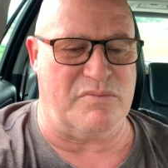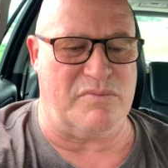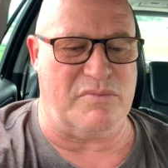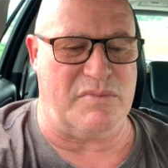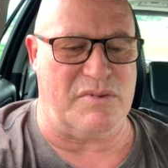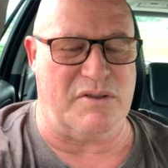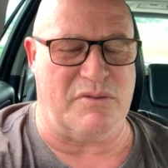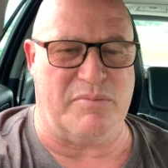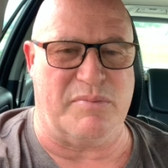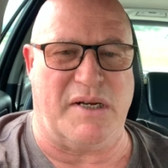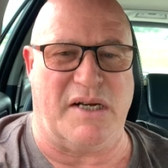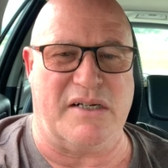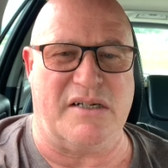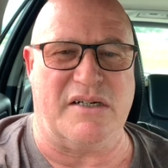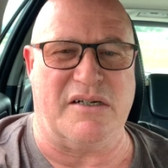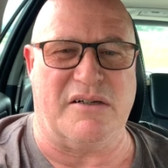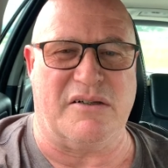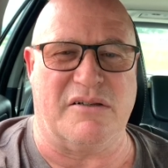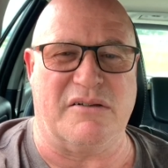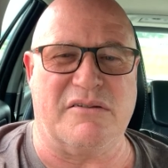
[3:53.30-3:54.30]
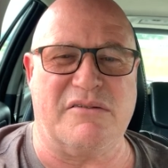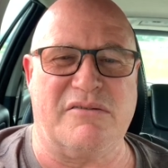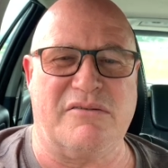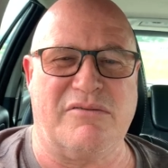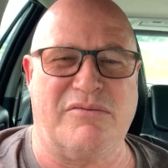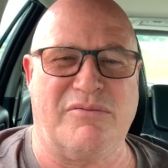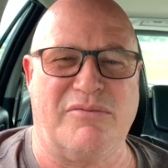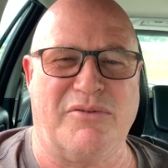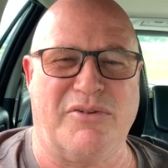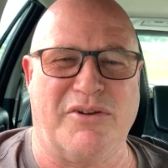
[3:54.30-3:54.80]
bunghole,
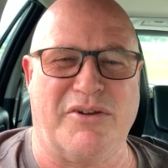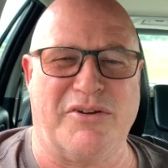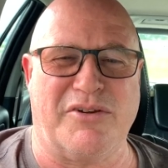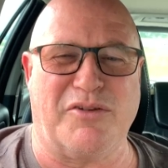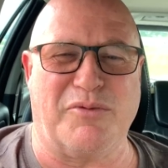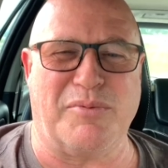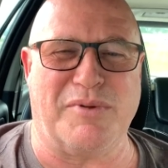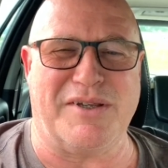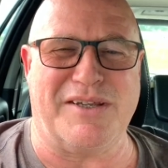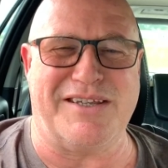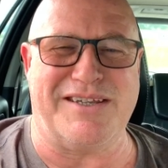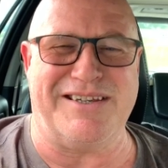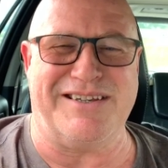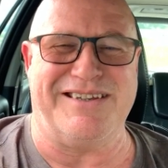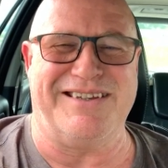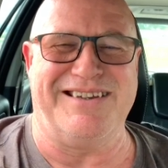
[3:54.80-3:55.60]
so to speak.